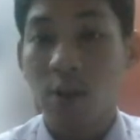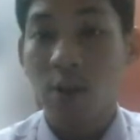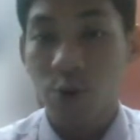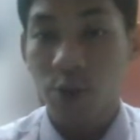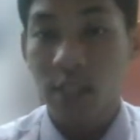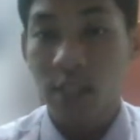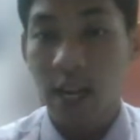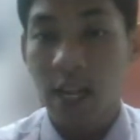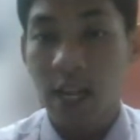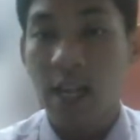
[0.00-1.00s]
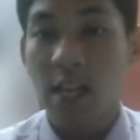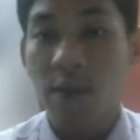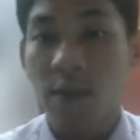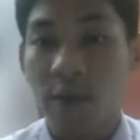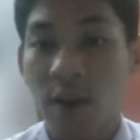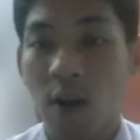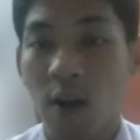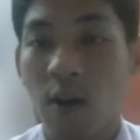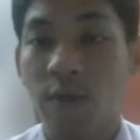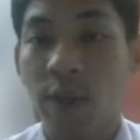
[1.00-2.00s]
to study the effect
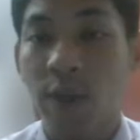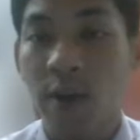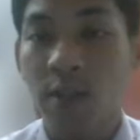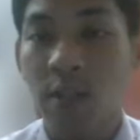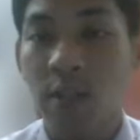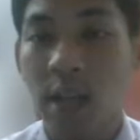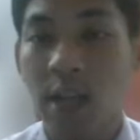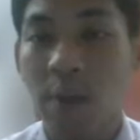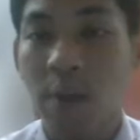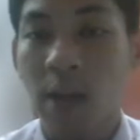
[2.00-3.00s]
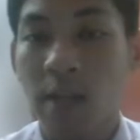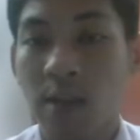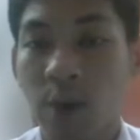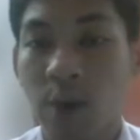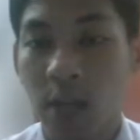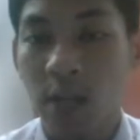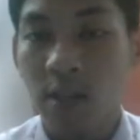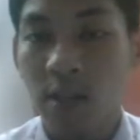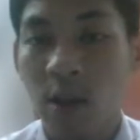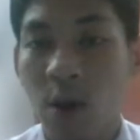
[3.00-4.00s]
of various Silane coupling agent loadings
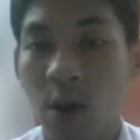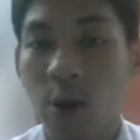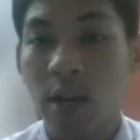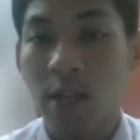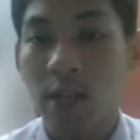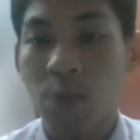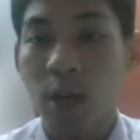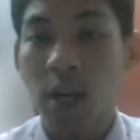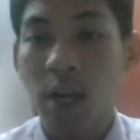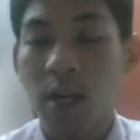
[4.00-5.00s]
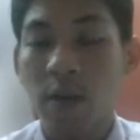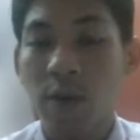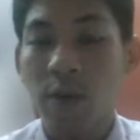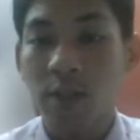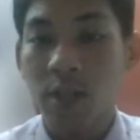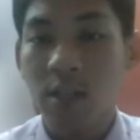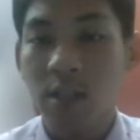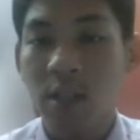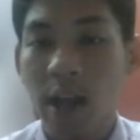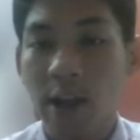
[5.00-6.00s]
on its mechanical, physical,
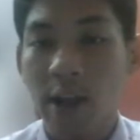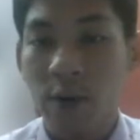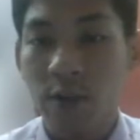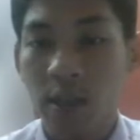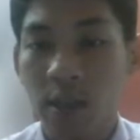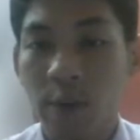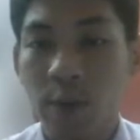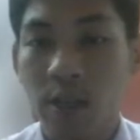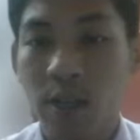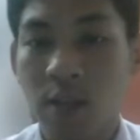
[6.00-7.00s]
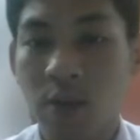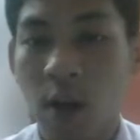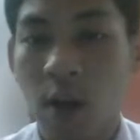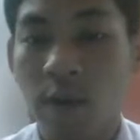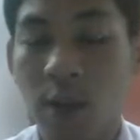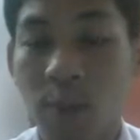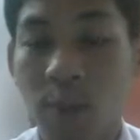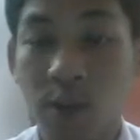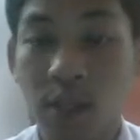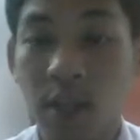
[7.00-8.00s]
and corrosive properties of
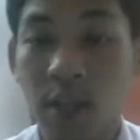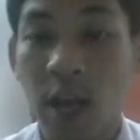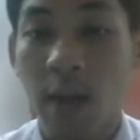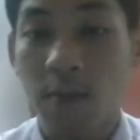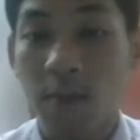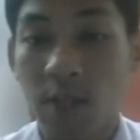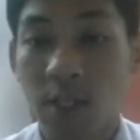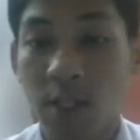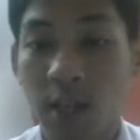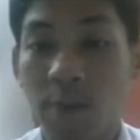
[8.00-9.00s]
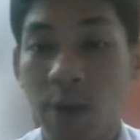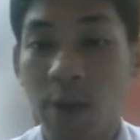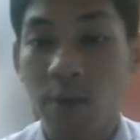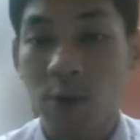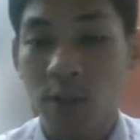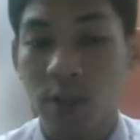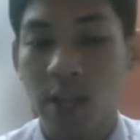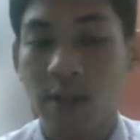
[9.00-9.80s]
epoxy MCC primer coating.